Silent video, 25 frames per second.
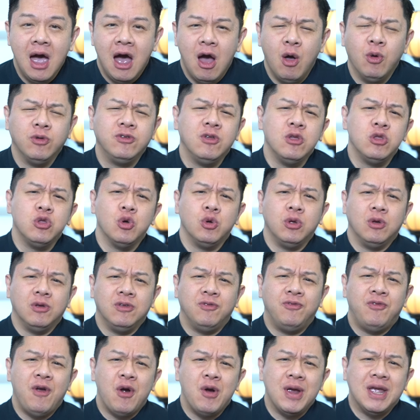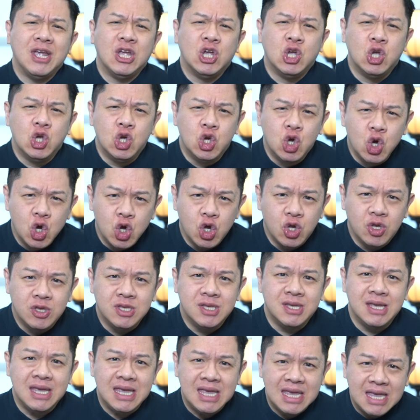I also thought it was very good
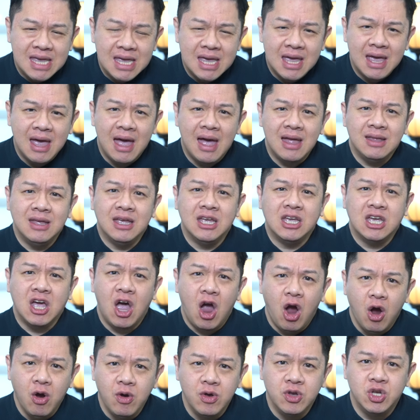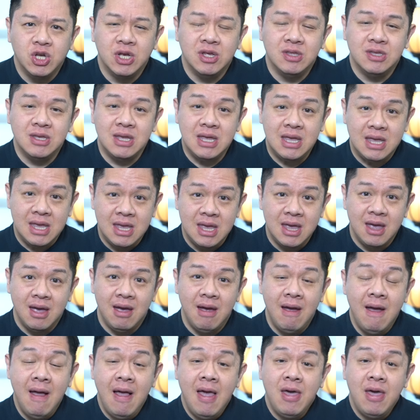to hear and encouraging to hear